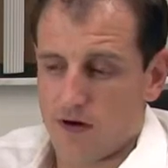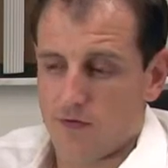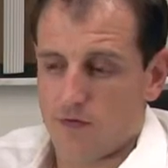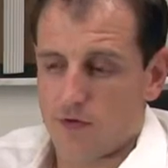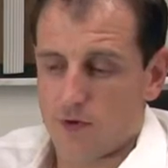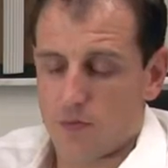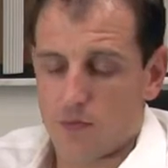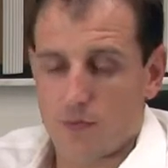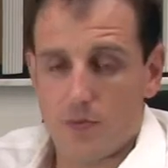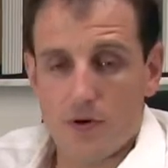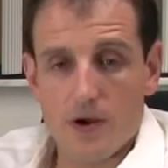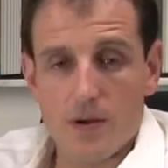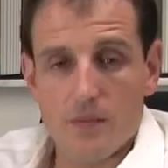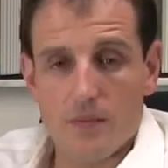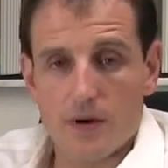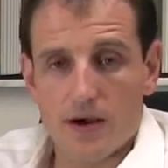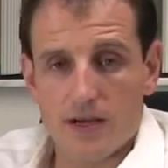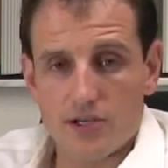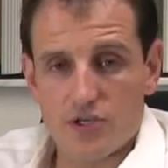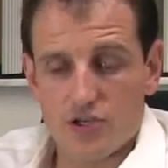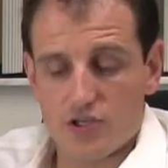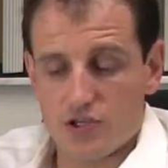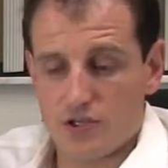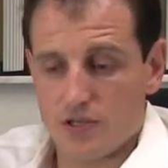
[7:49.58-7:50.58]
for pretty
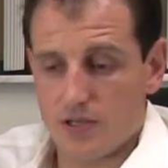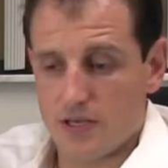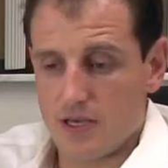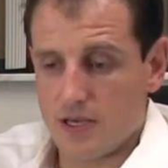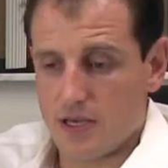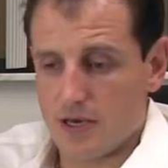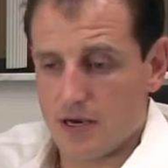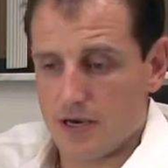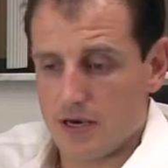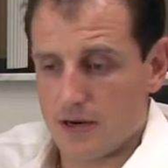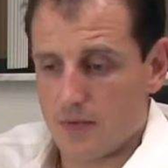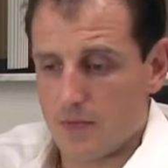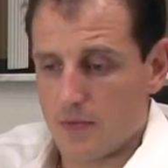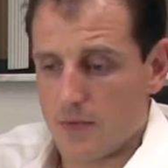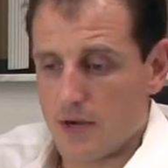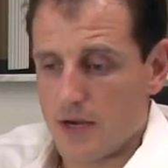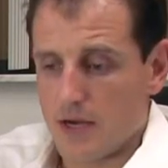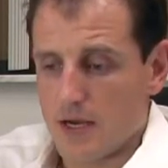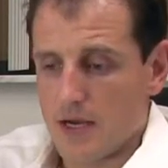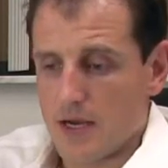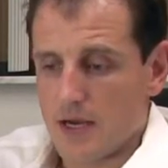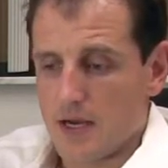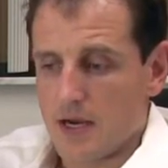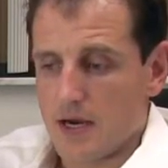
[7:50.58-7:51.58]
much the
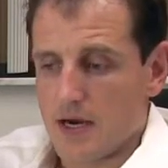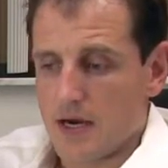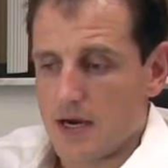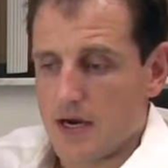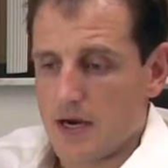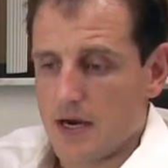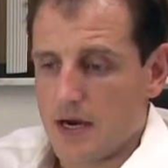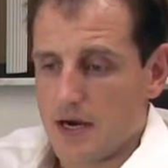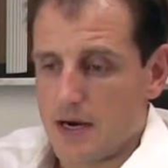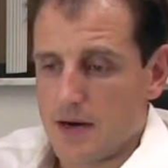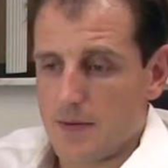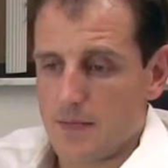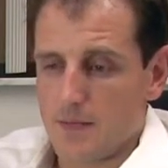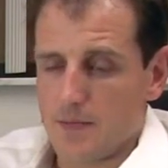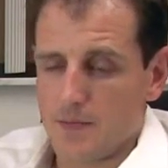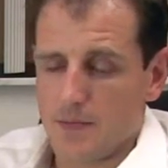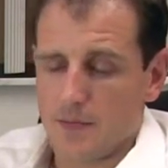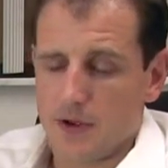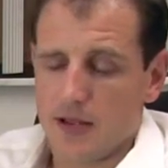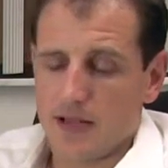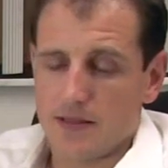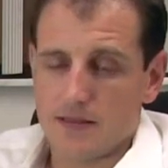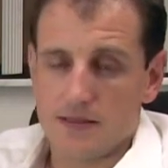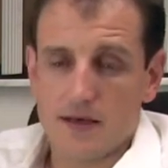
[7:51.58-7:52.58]

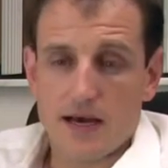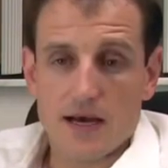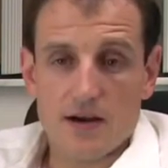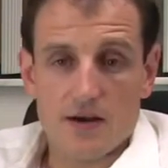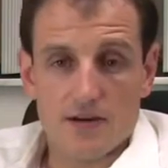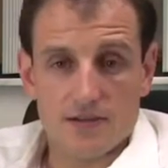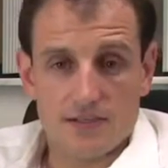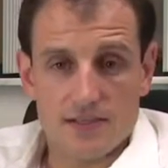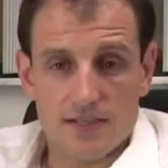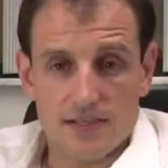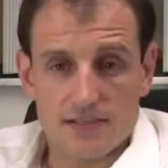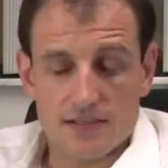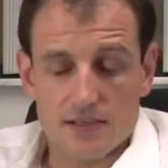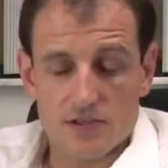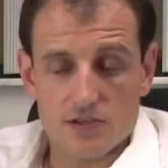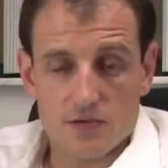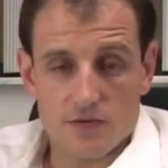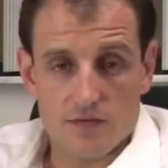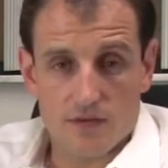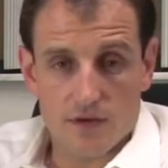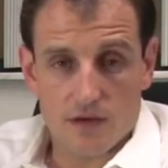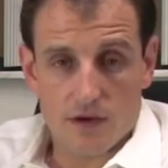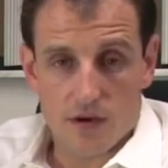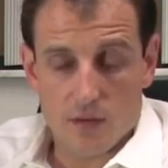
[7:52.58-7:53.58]
entire existence
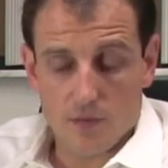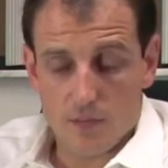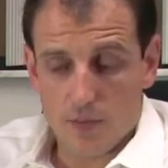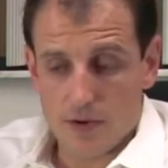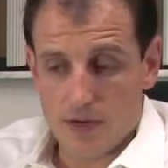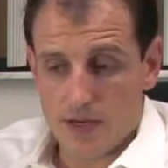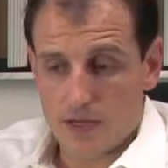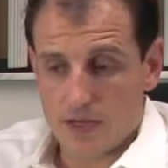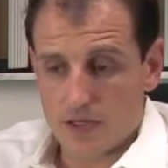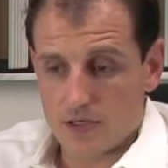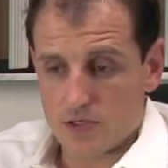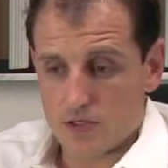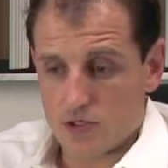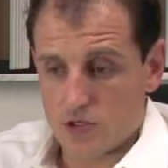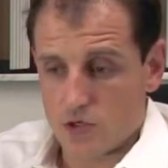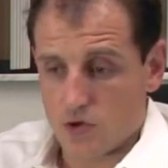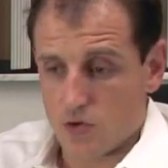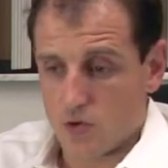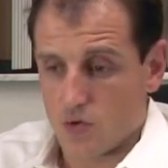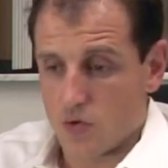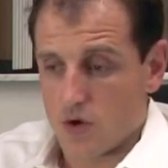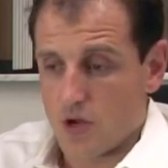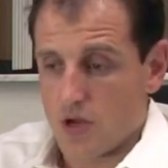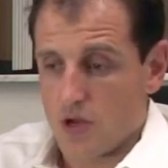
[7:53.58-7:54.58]
of the company.
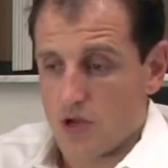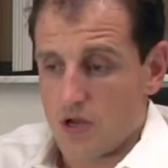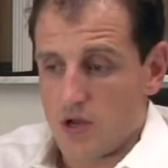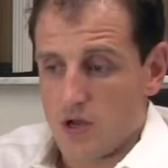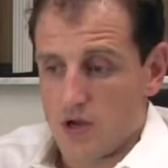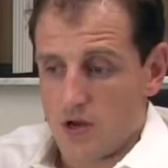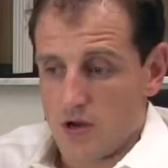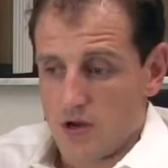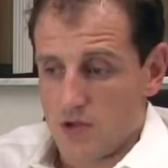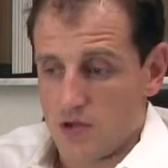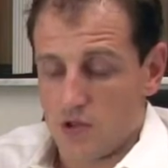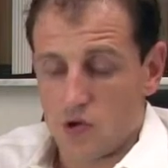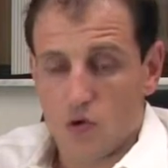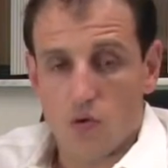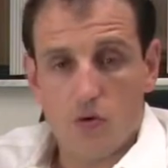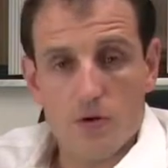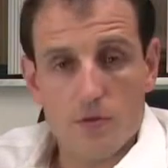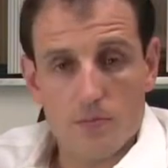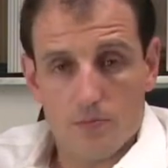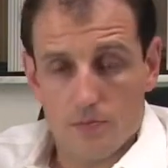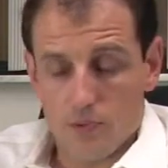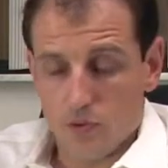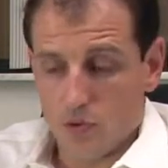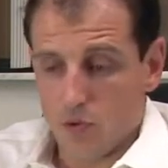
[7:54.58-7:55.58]
So no
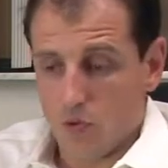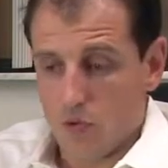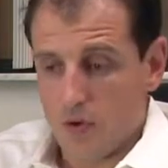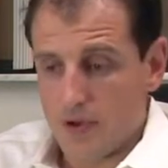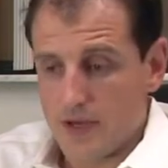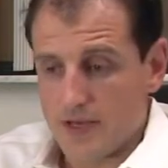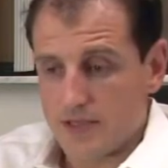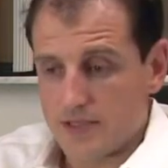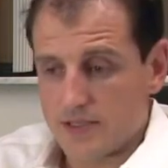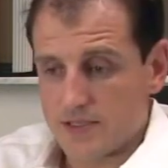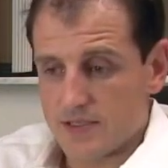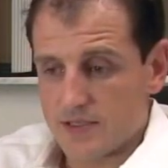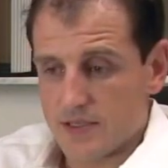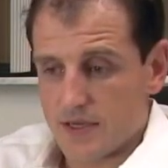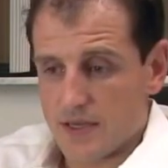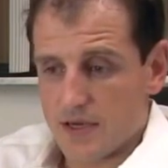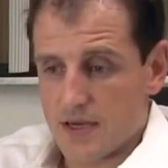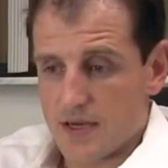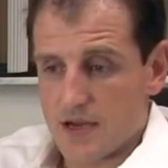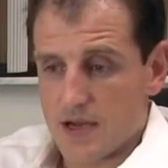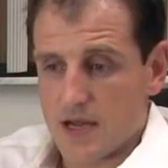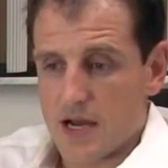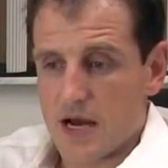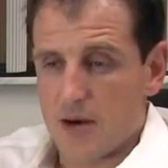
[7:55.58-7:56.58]
employees
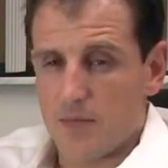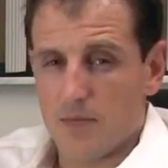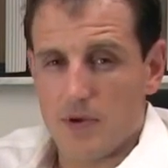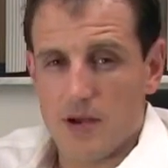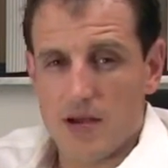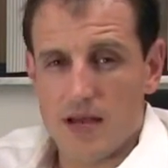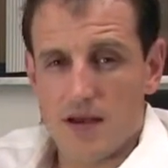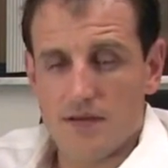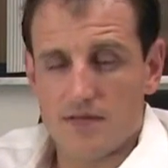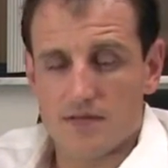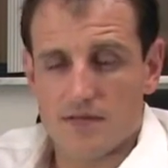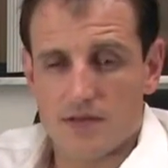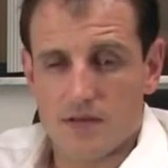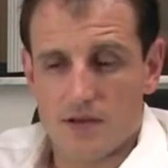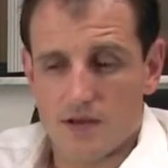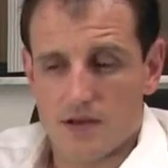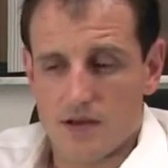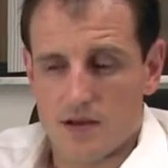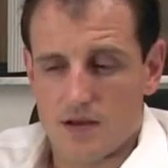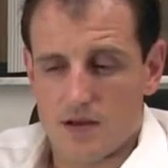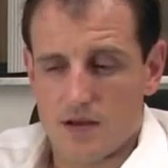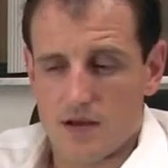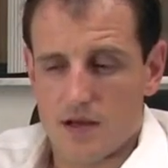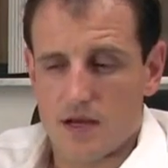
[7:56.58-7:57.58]
left
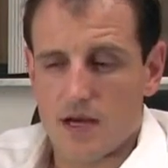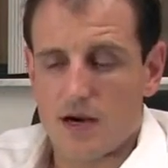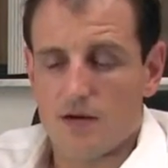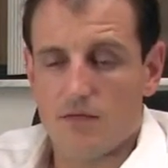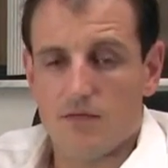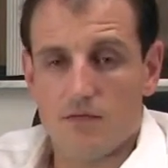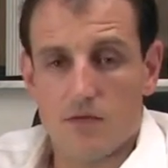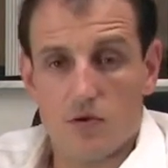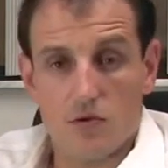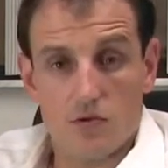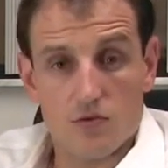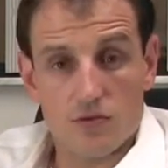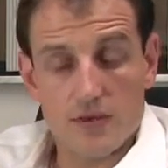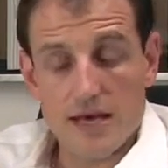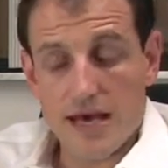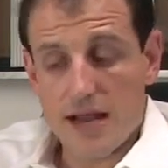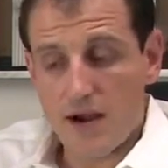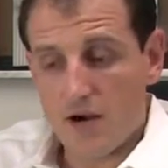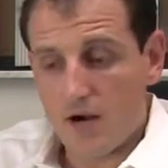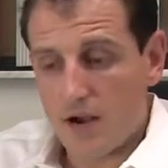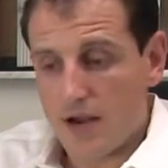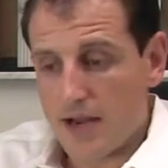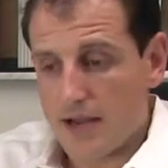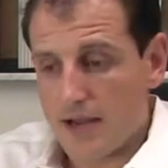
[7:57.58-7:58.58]

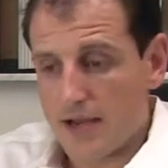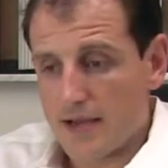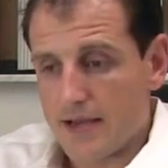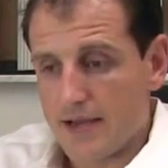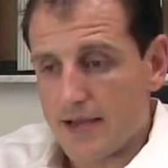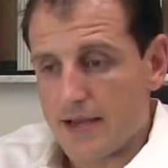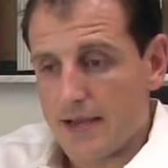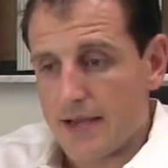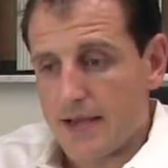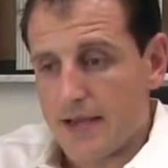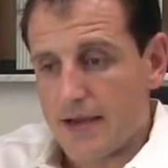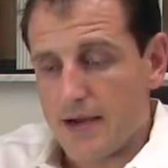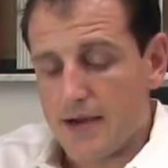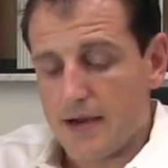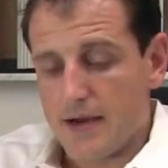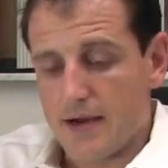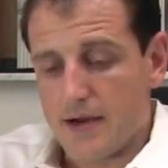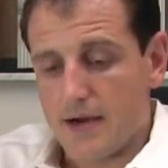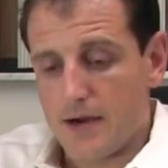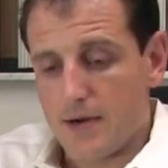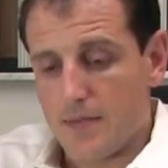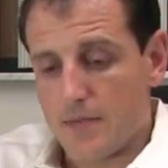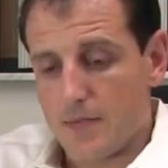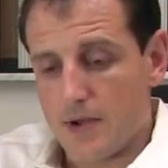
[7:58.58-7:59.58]
voluntarily,
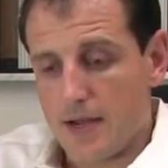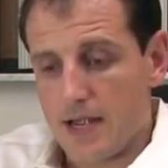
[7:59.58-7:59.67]
and